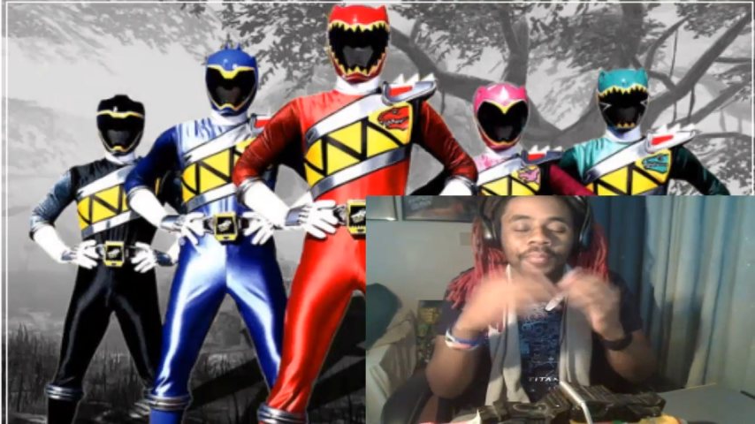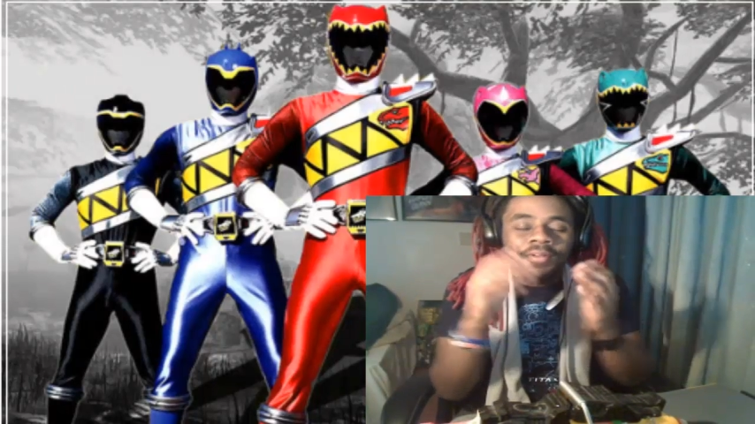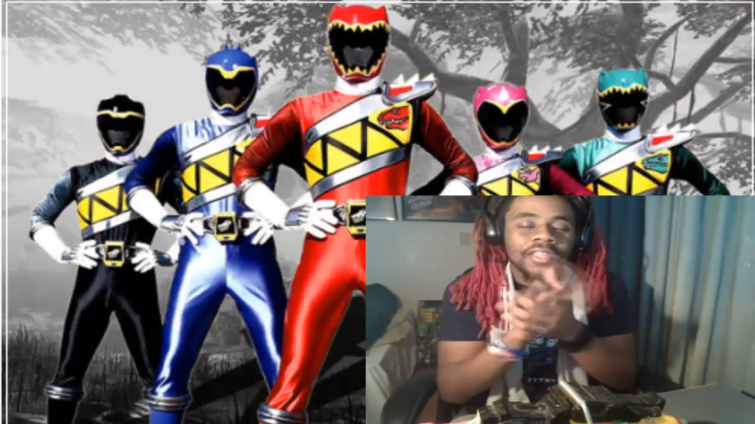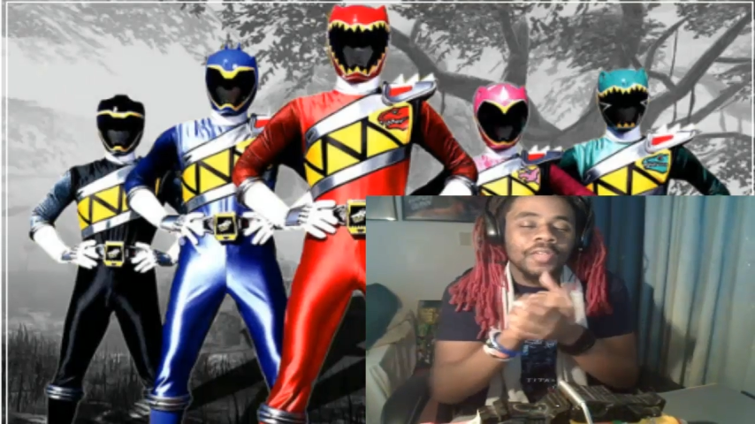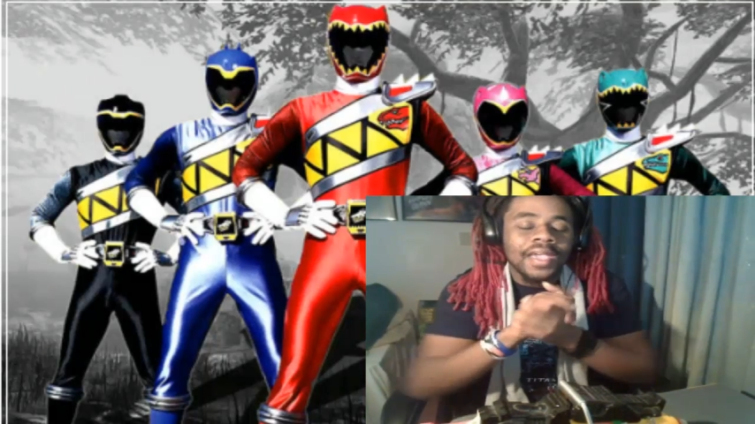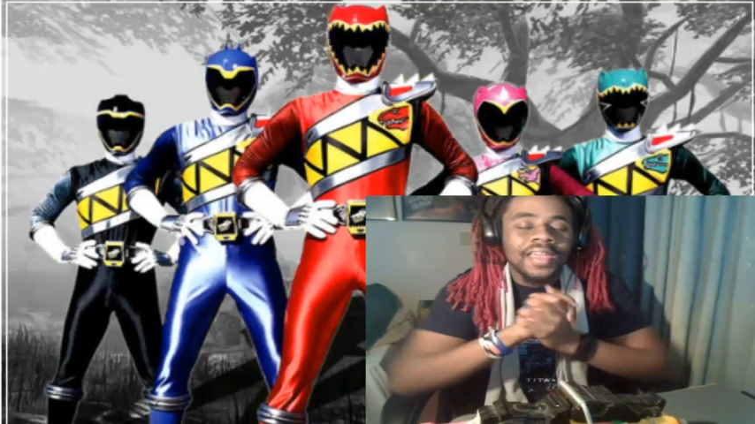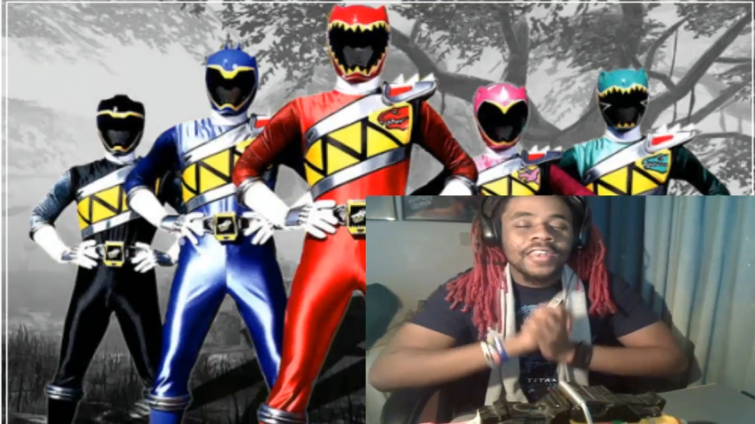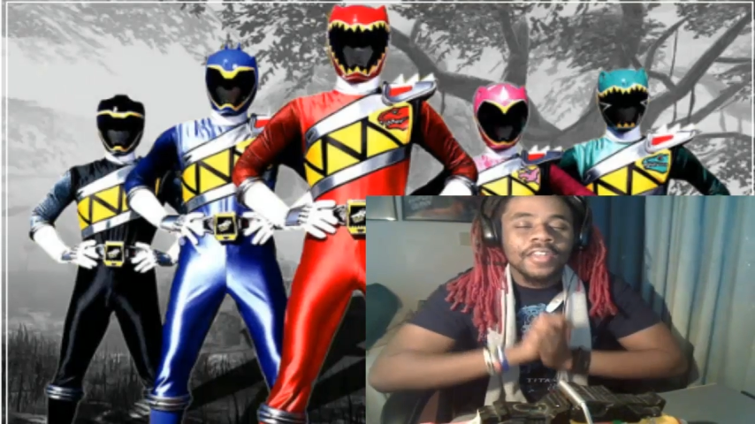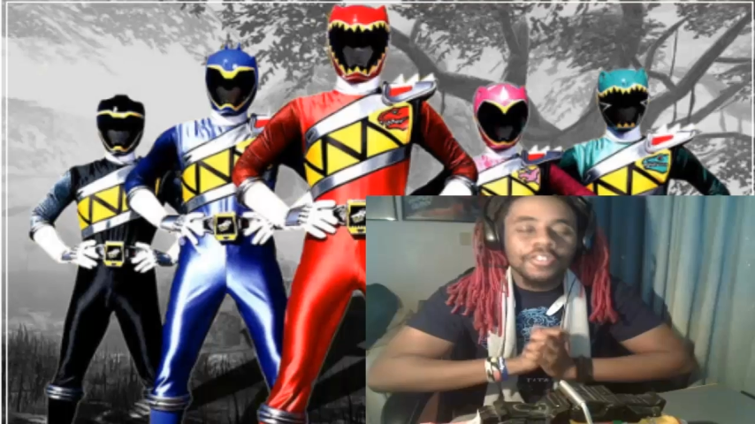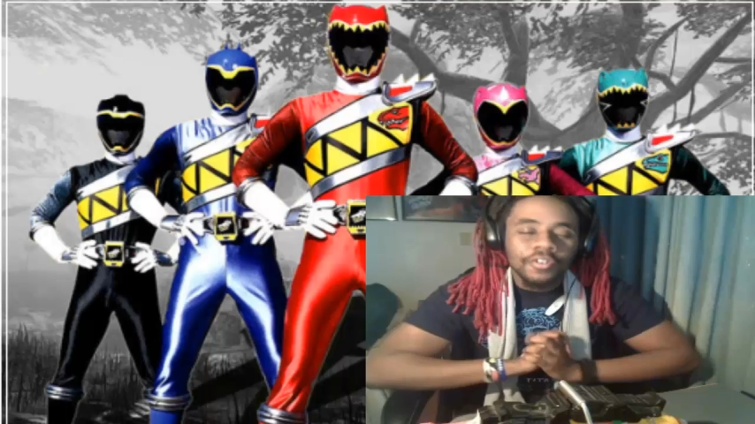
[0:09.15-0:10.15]
bringing you
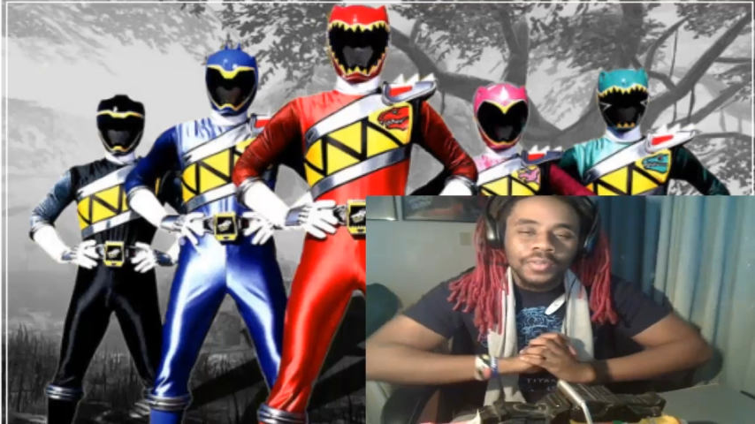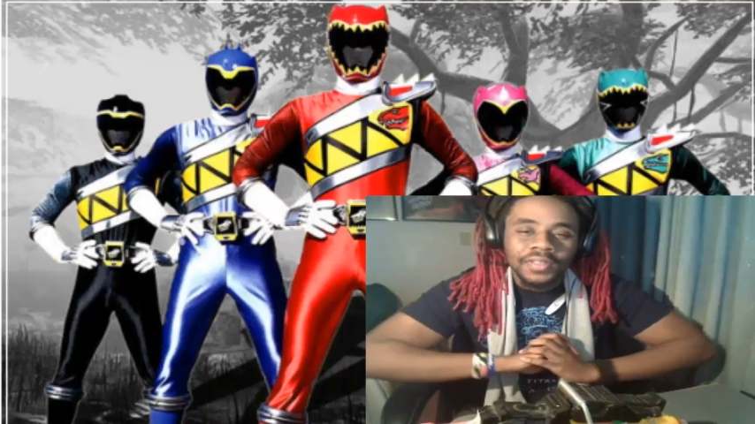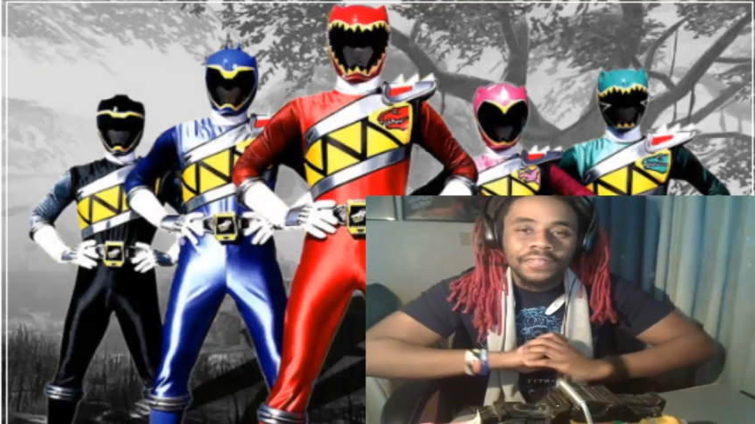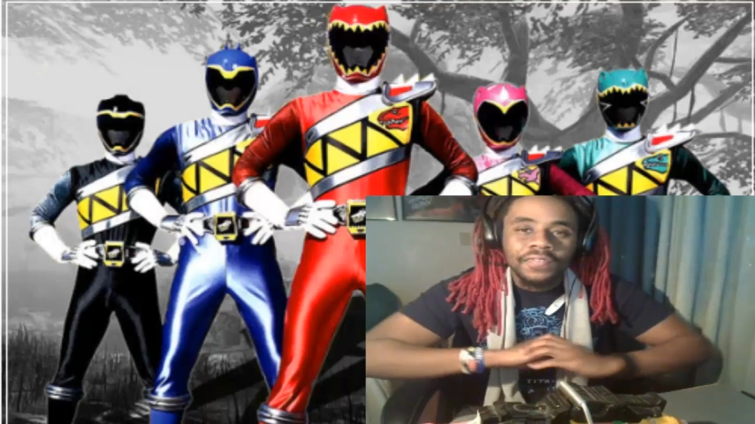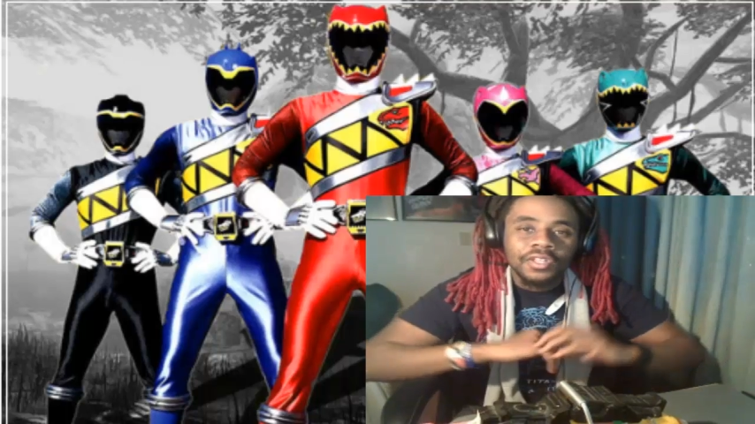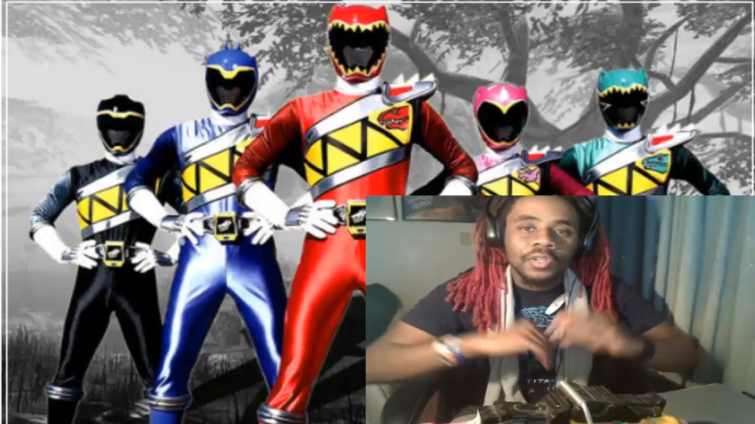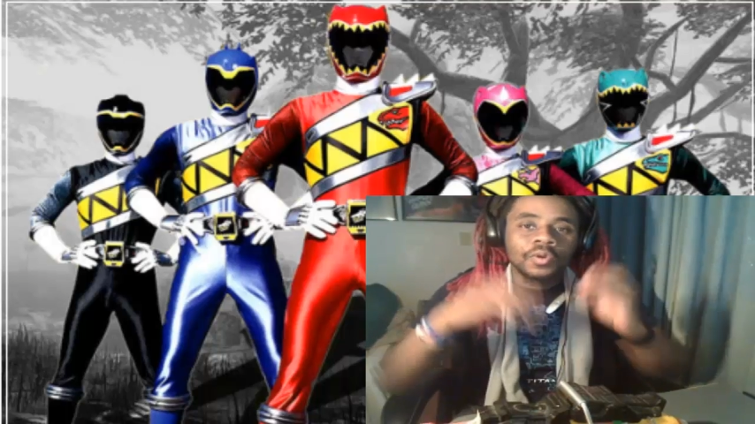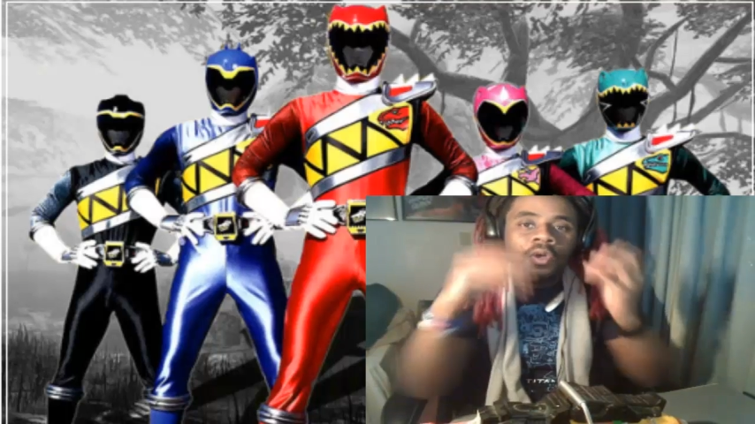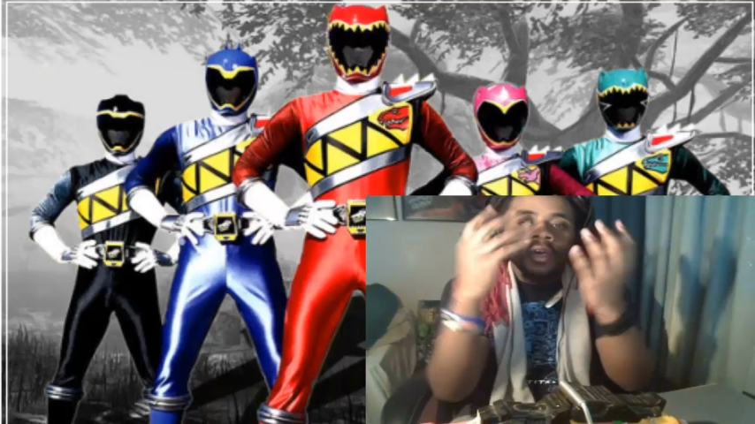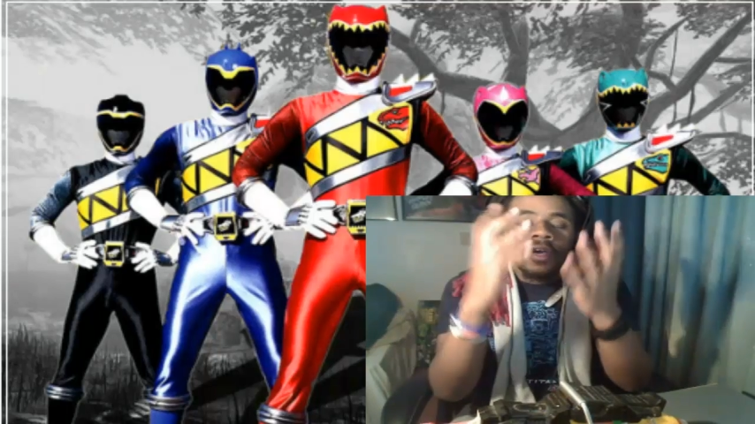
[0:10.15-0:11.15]
another
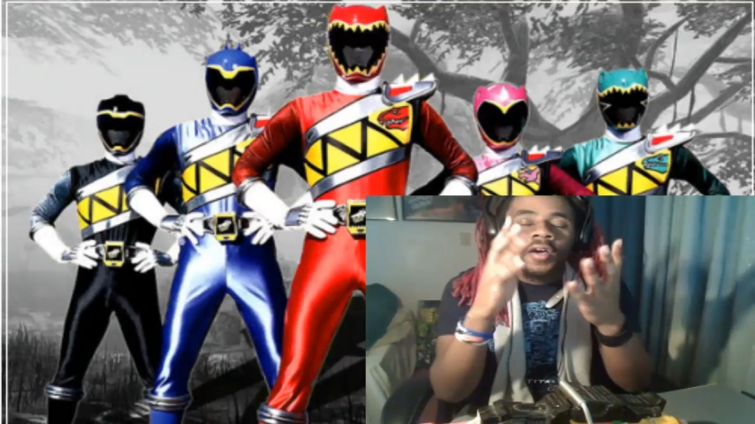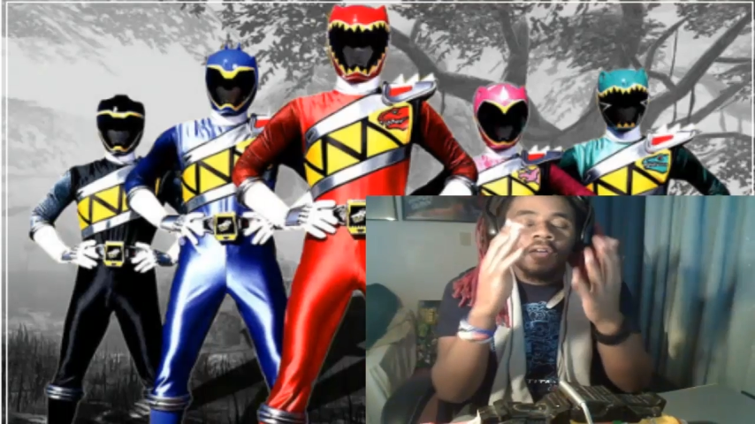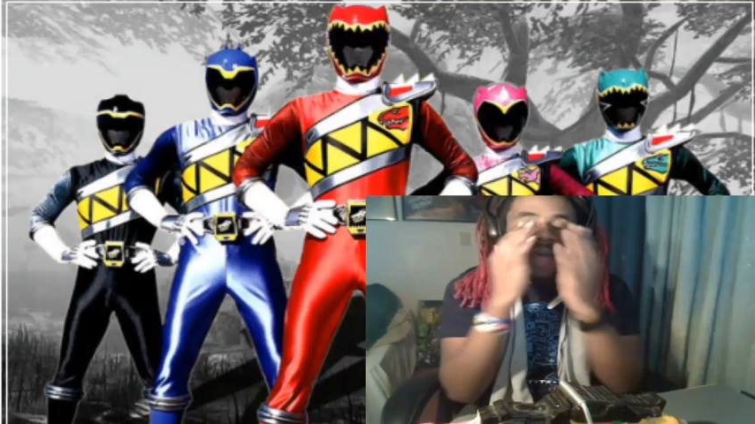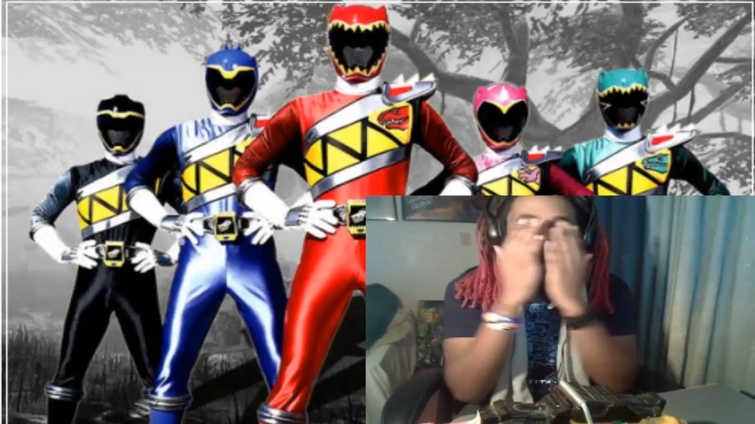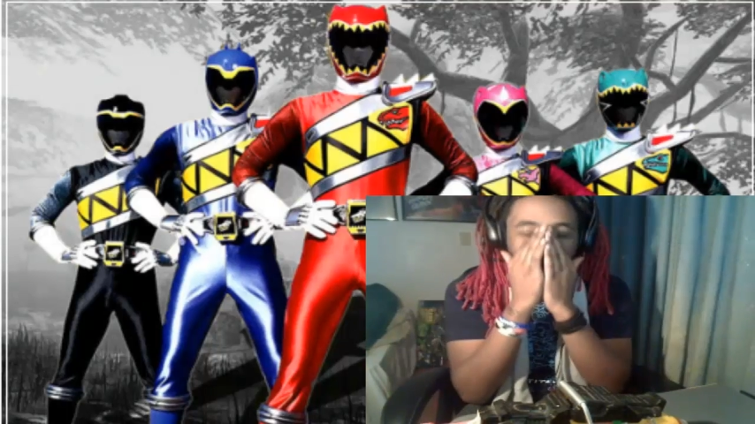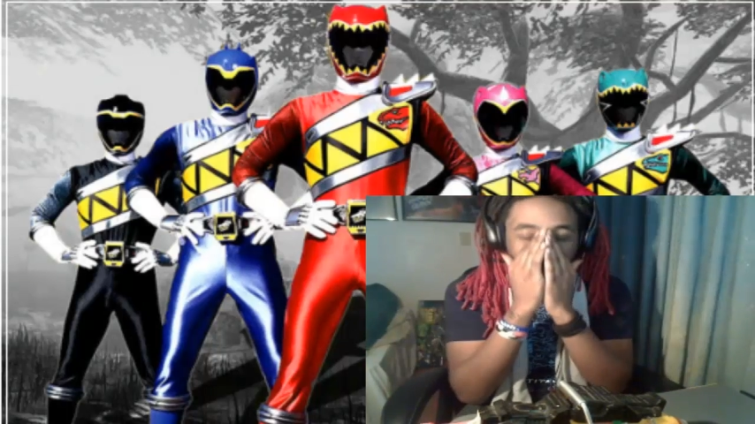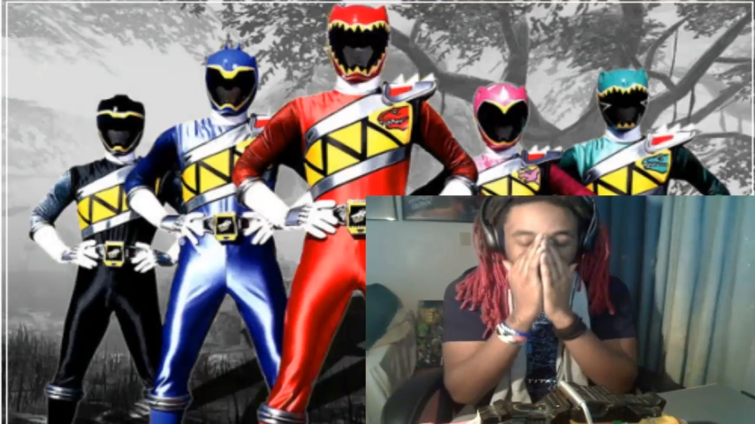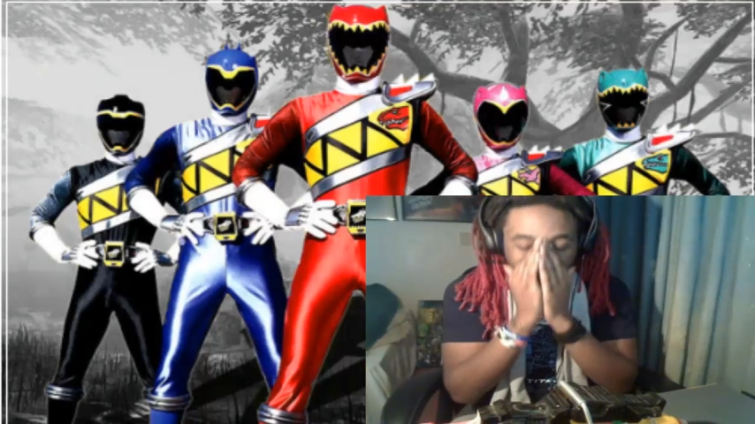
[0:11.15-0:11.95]
review of Power Rangers